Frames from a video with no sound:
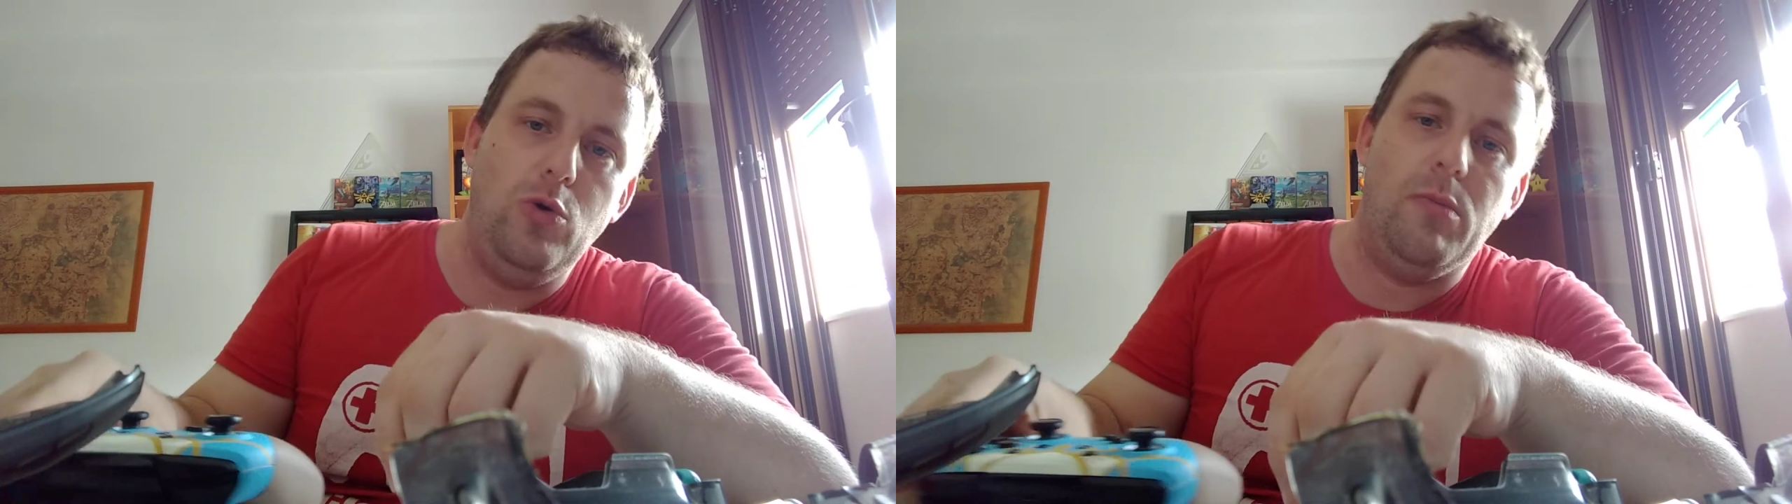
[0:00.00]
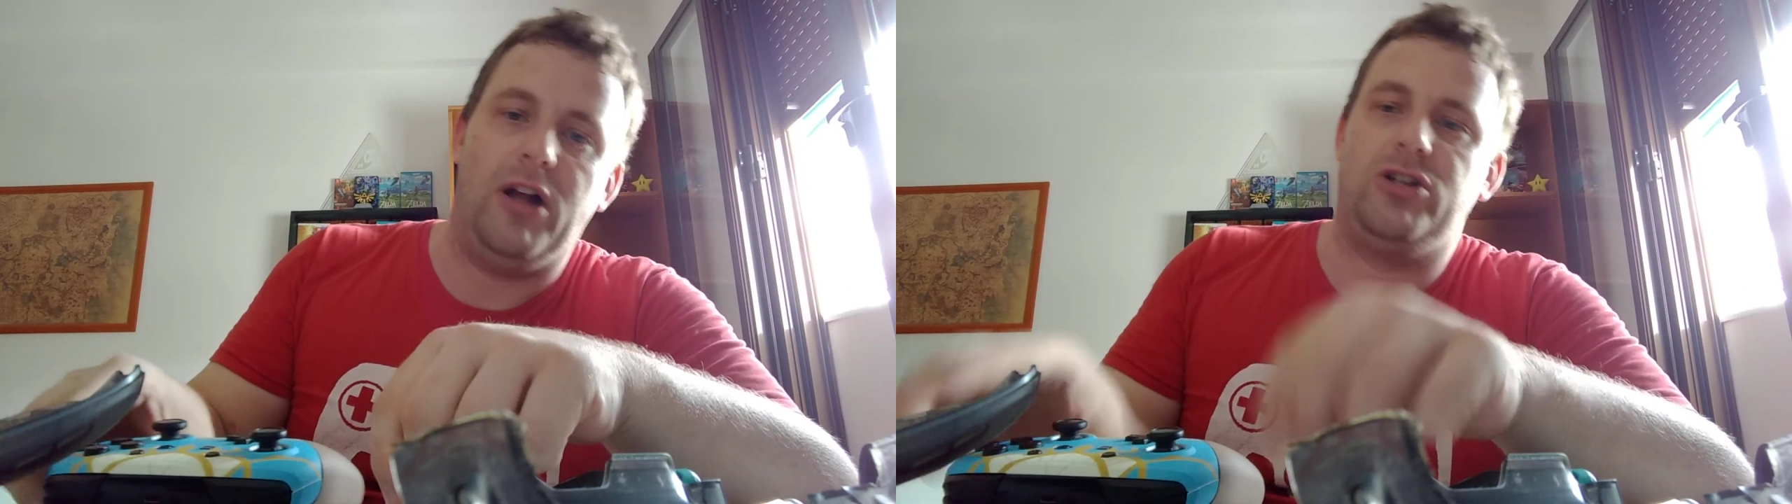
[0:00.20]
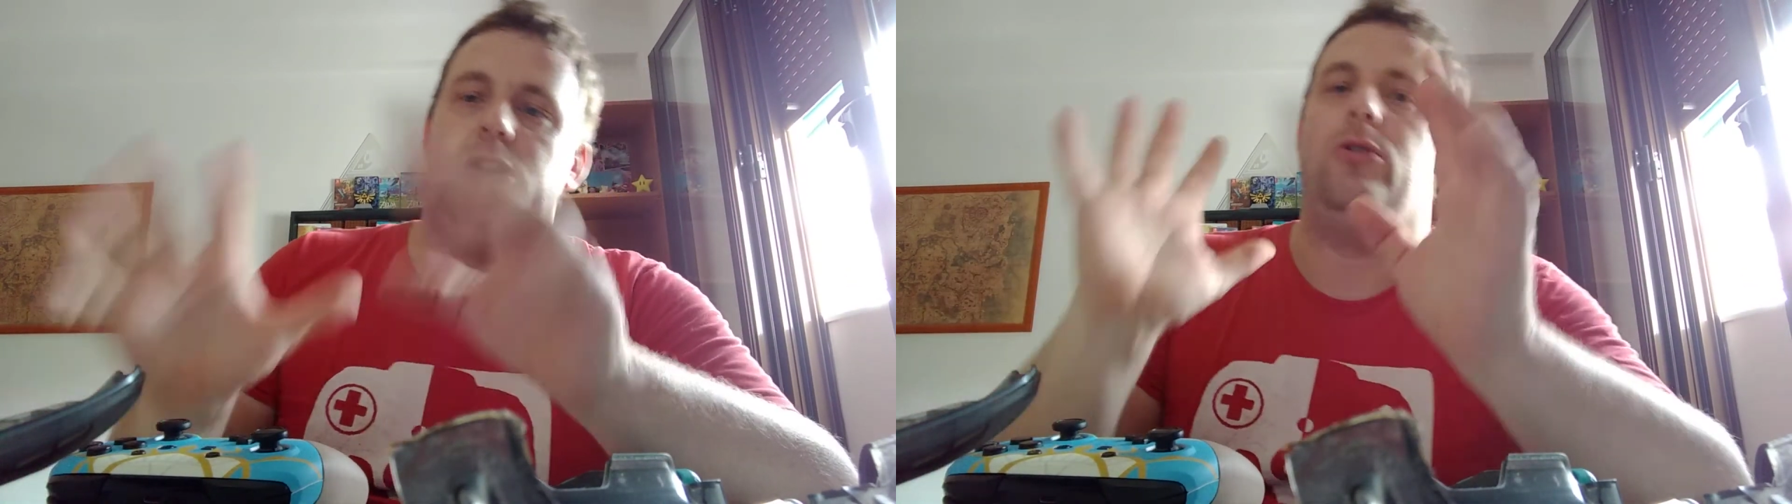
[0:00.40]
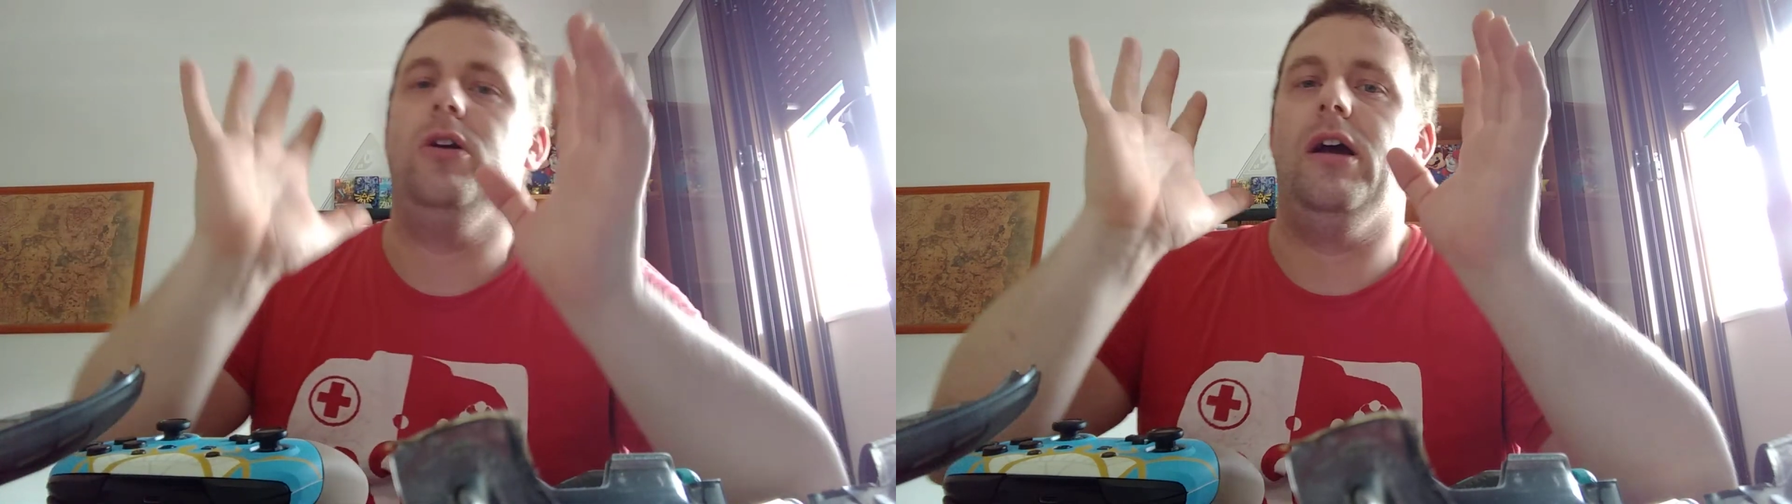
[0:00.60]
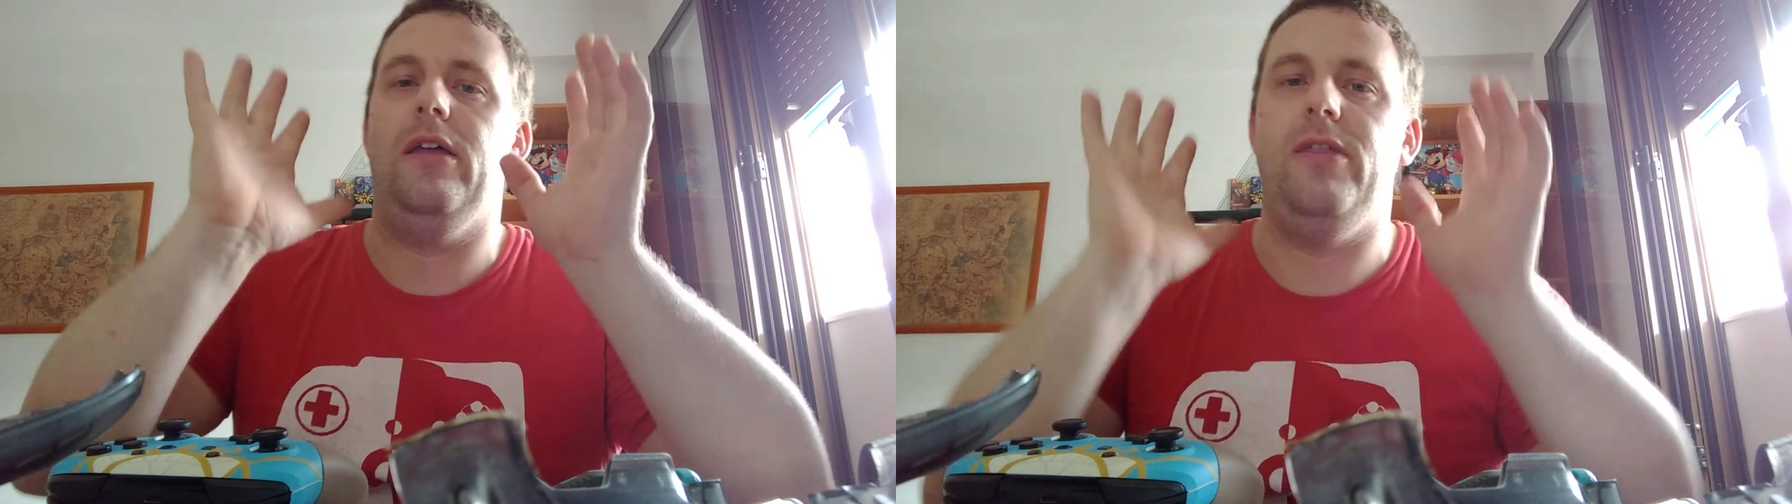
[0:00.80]
much
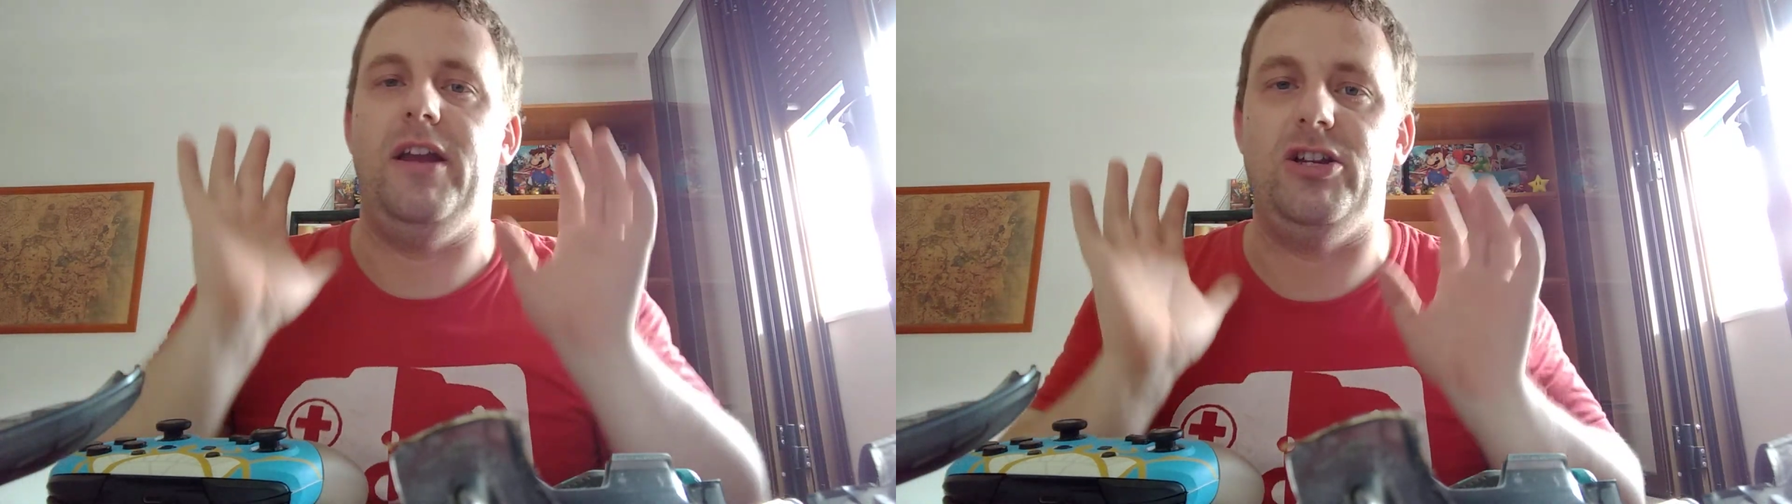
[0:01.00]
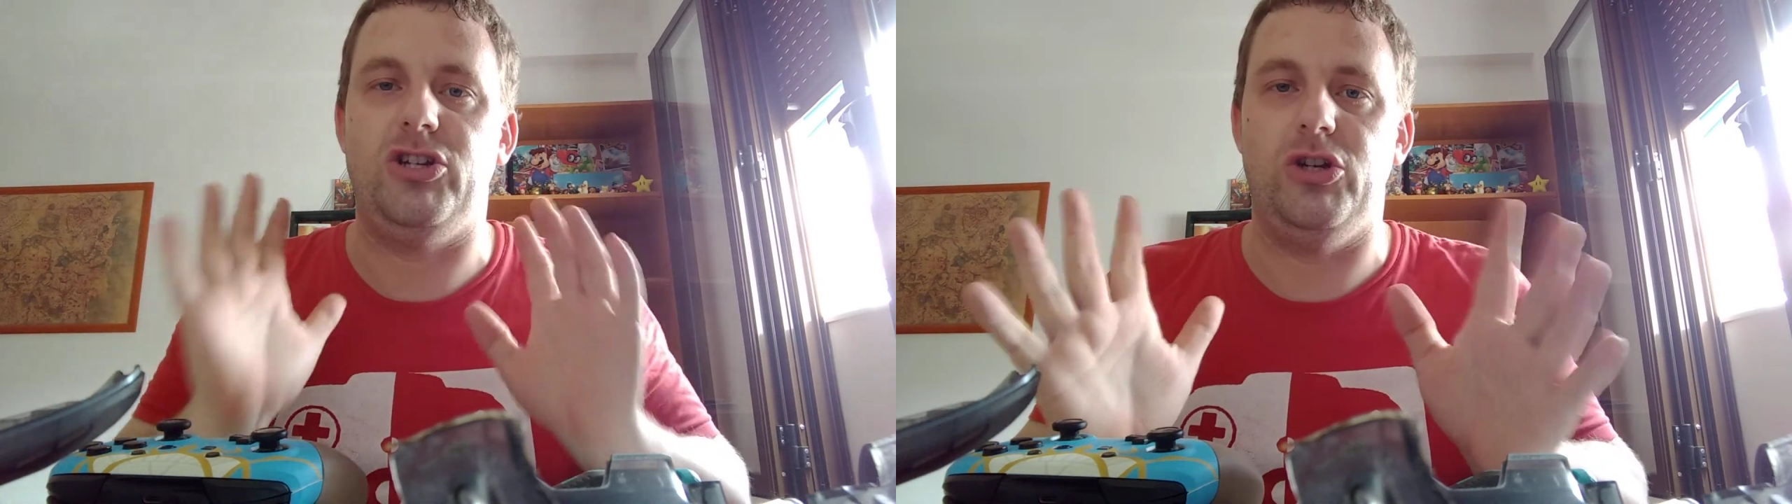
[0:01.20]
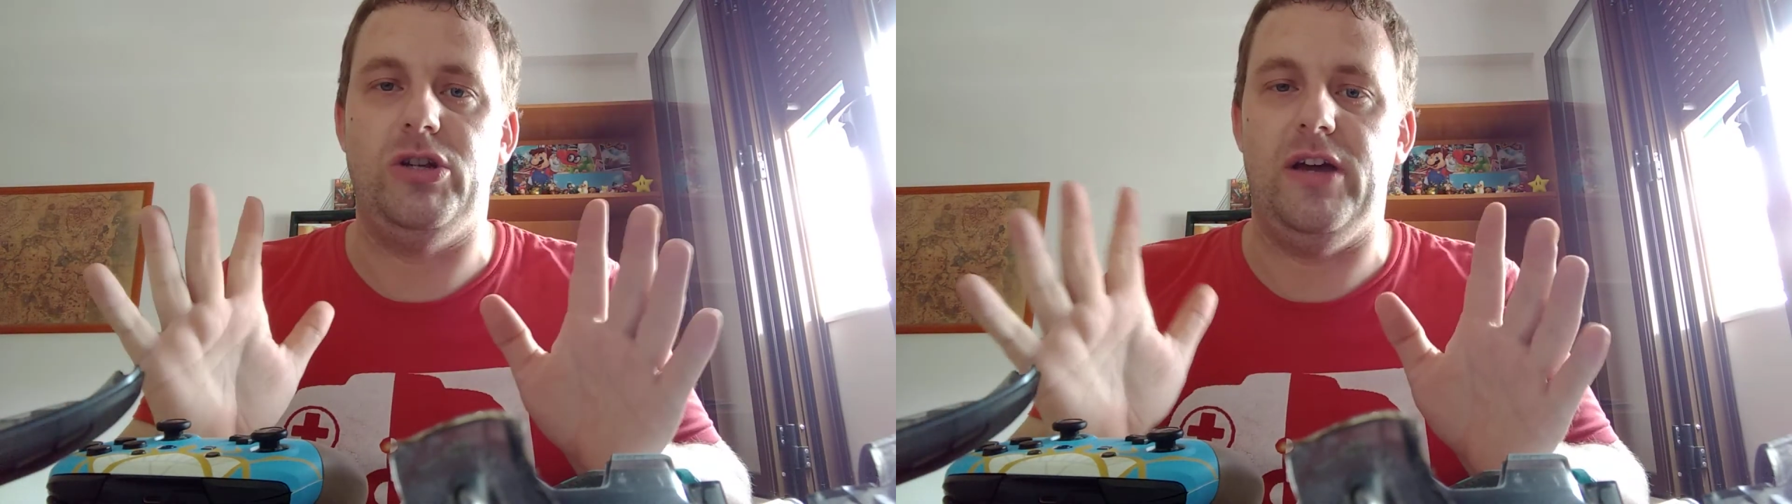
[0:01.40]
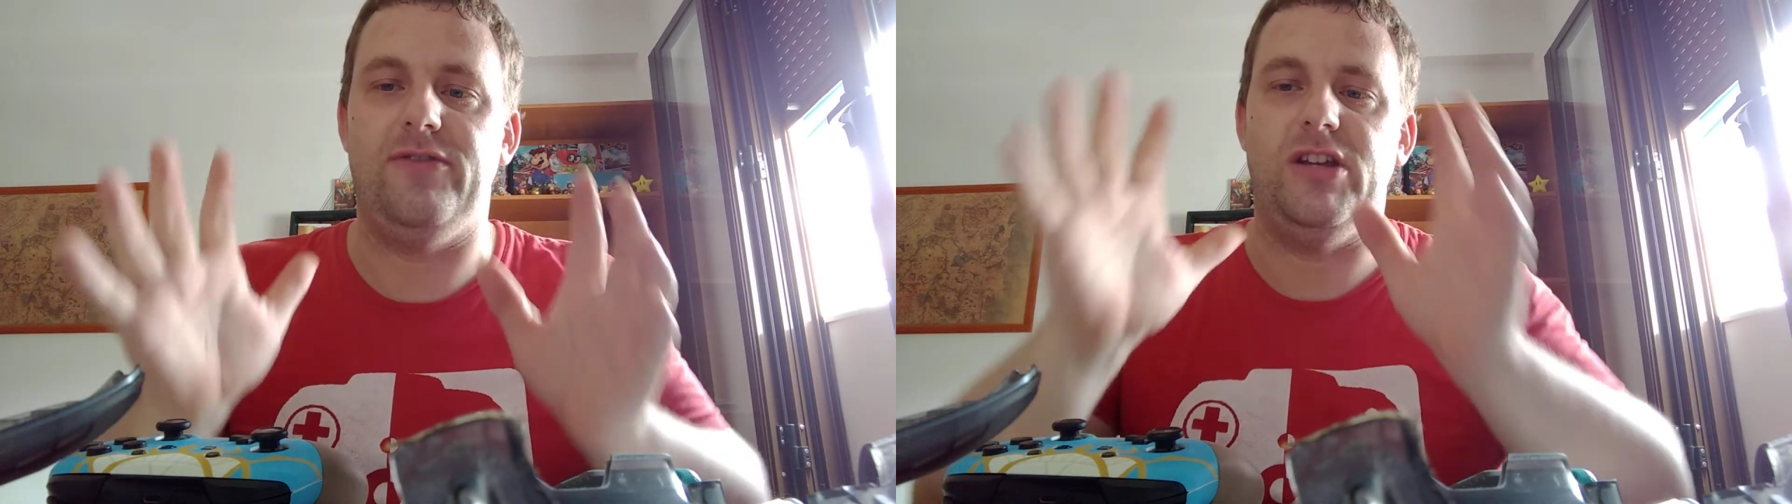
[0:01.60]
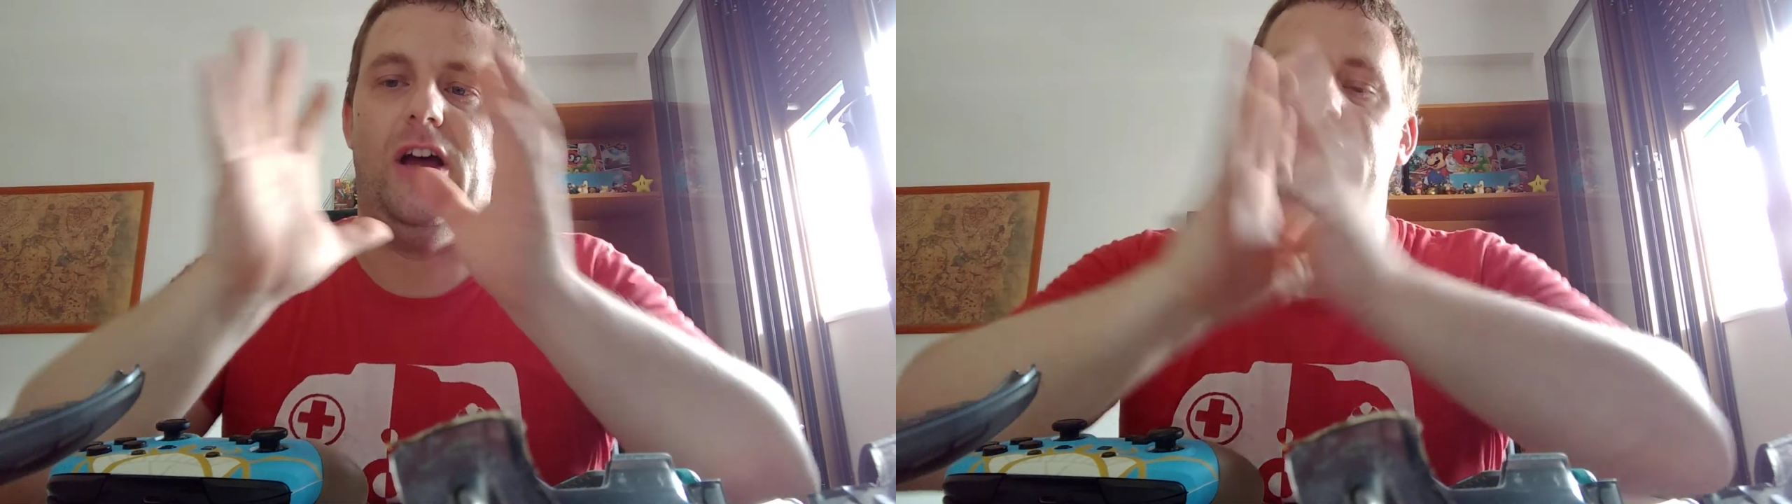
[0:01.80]
longer than it should have
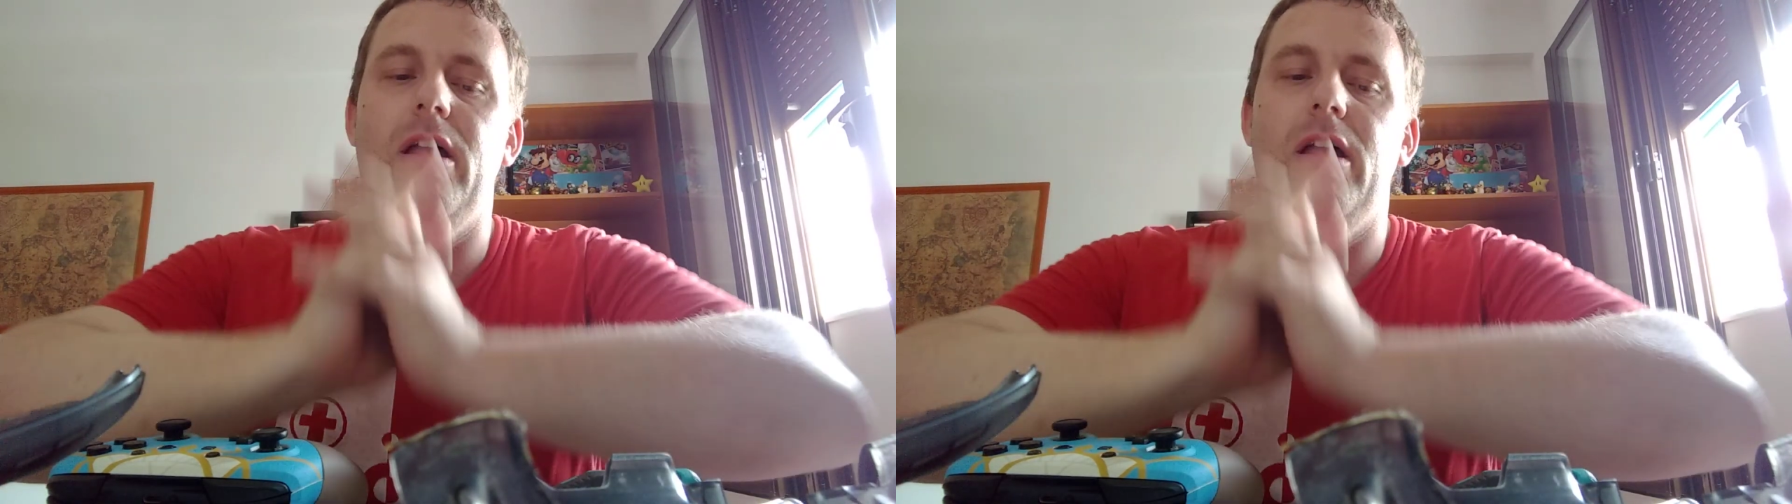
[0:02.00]
done,